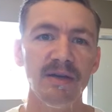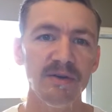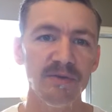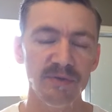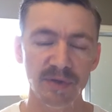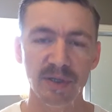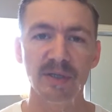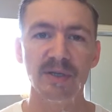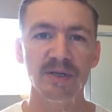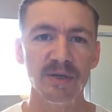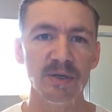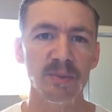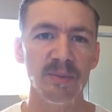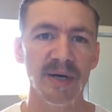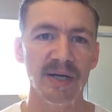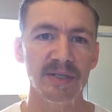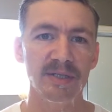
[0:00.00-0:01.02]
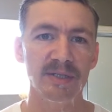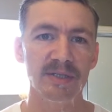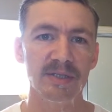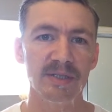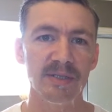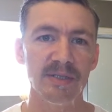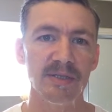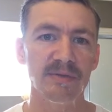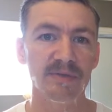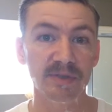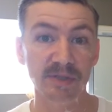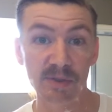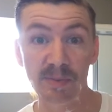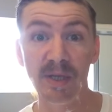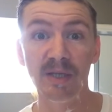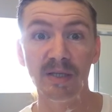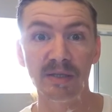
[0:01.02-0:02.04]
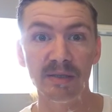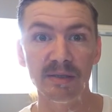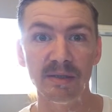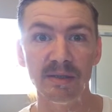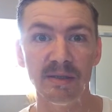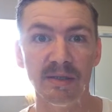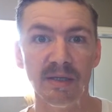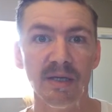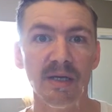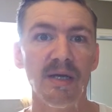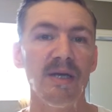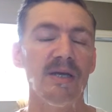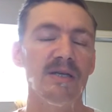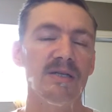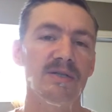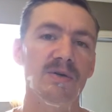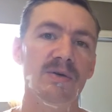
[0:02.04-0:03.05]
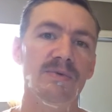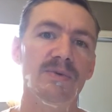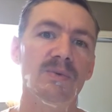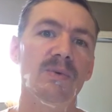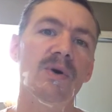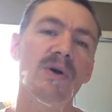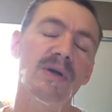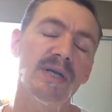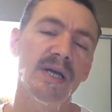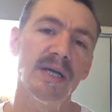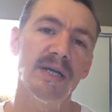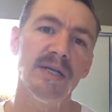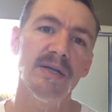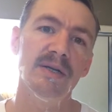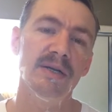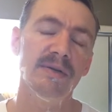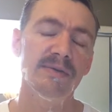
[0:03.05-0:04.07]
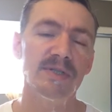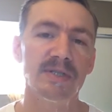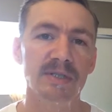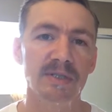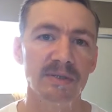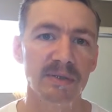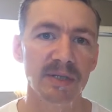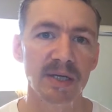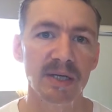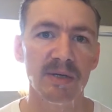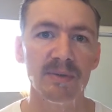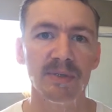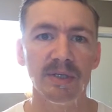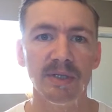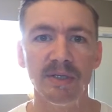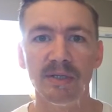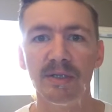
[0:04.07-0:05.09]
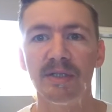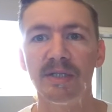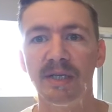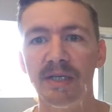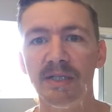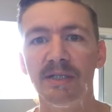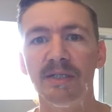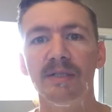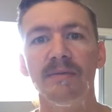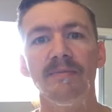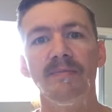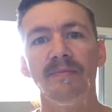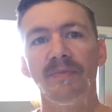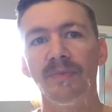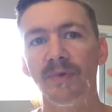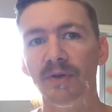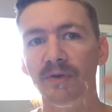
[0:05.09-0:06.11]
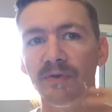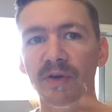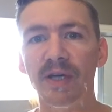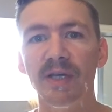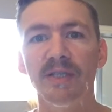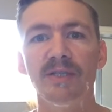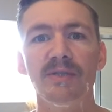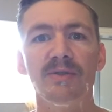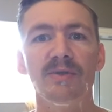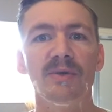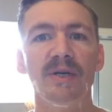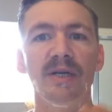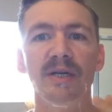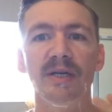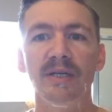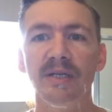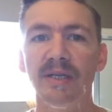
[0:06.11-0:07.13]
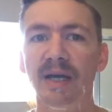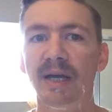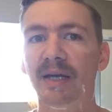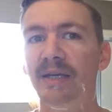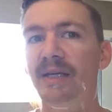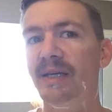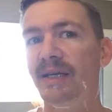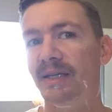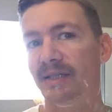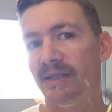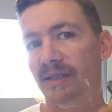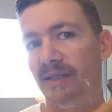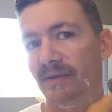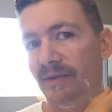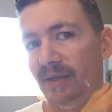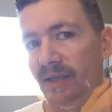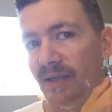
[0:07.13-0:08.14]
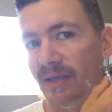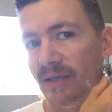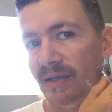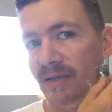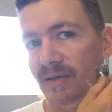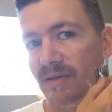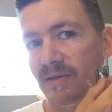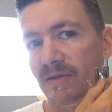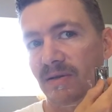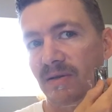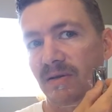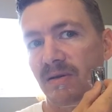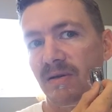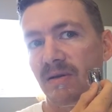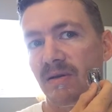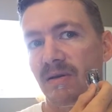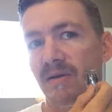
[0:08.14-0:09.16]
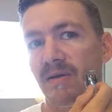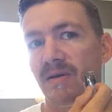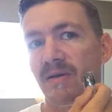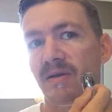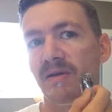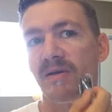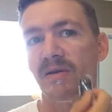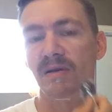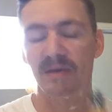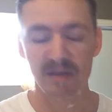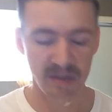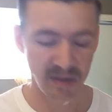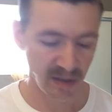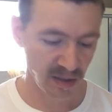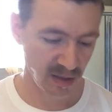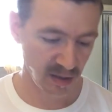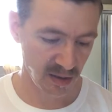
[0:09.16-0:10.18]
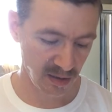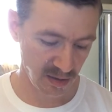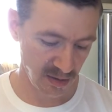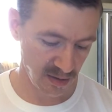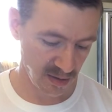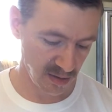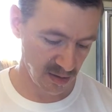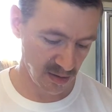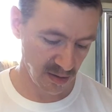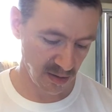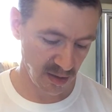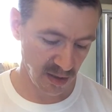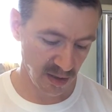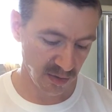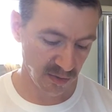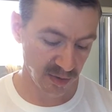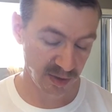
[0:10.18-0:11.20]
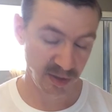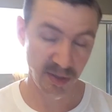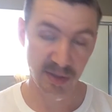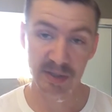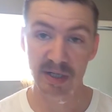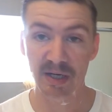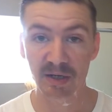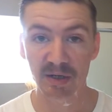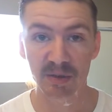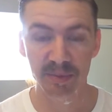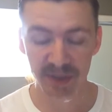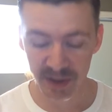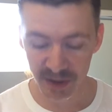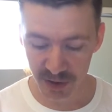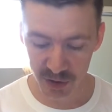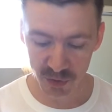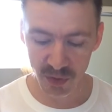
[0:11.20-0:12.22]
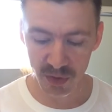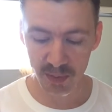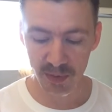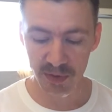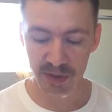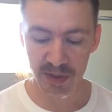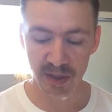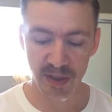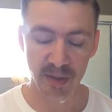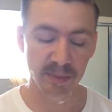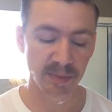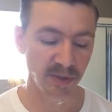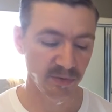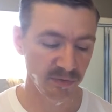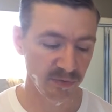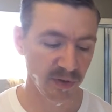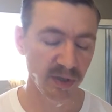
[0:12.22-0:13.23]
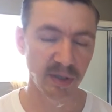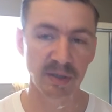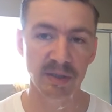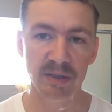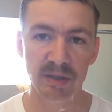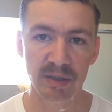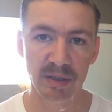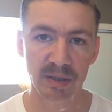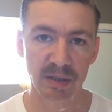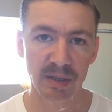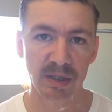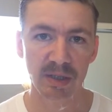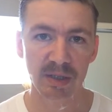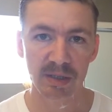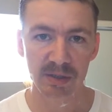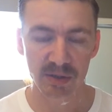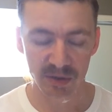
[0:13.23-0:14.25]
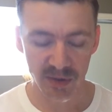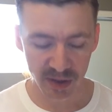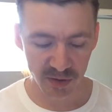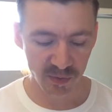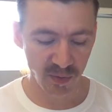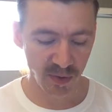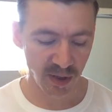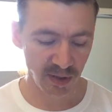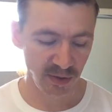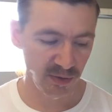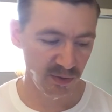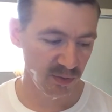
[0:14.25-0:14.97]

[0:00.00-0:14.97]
feeling good about yourself, and smelling good. So if you're walking out here every single day with irritation, your face is red, you got nicks and everything else, it's not going to be enjoyable. It's not going to be fun. So that's why